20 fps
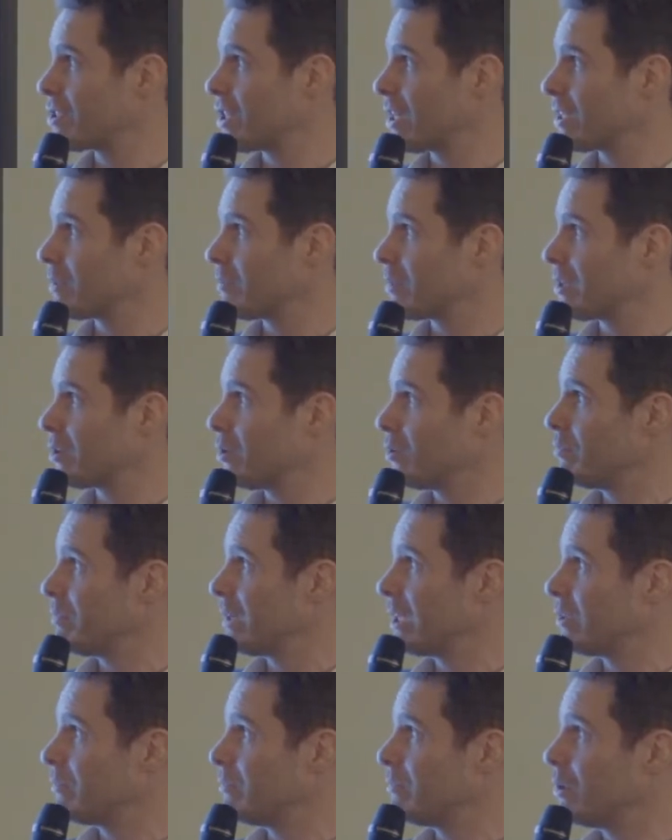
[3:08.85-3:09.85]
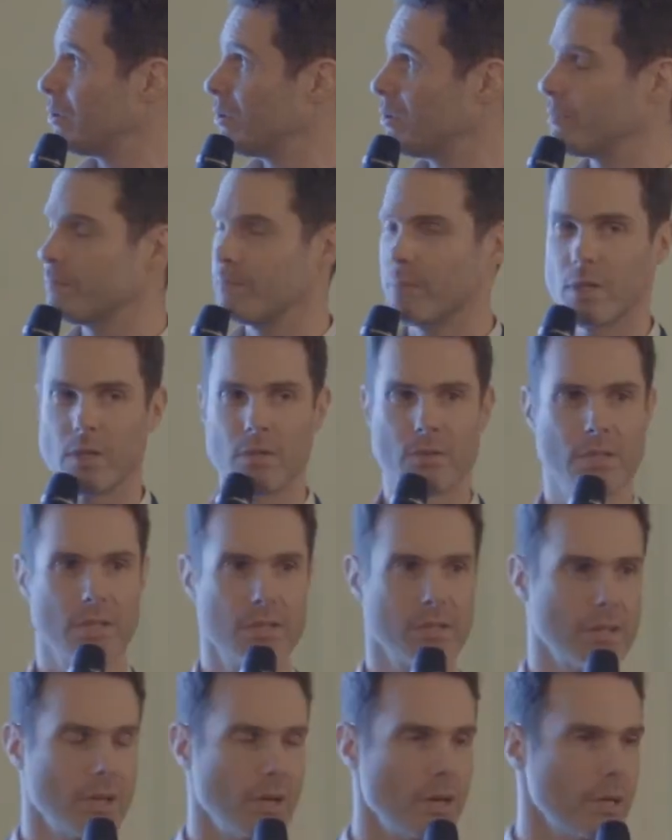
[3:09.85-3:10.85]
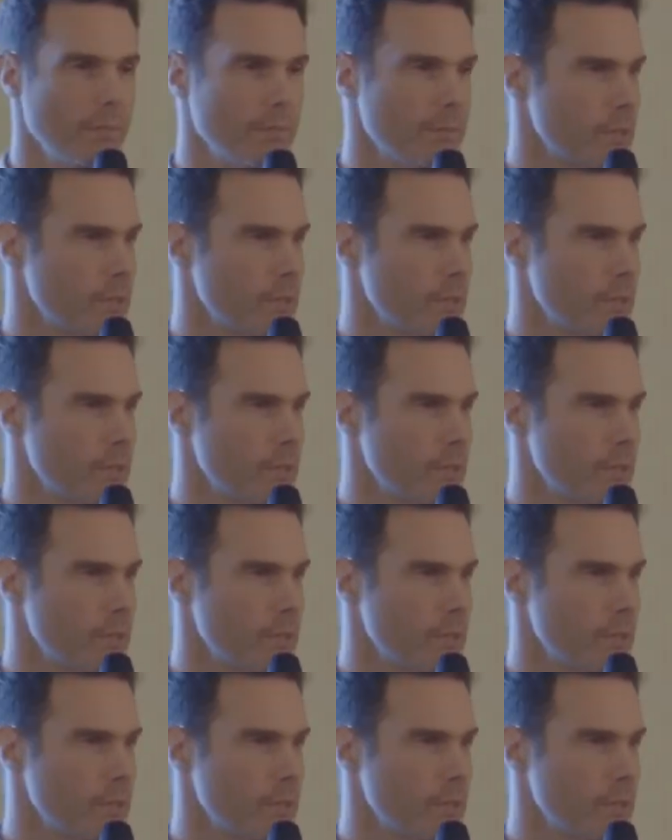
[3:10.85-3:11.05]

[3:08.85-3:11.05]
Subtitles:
gentleman called Bill Moore, who's this guy.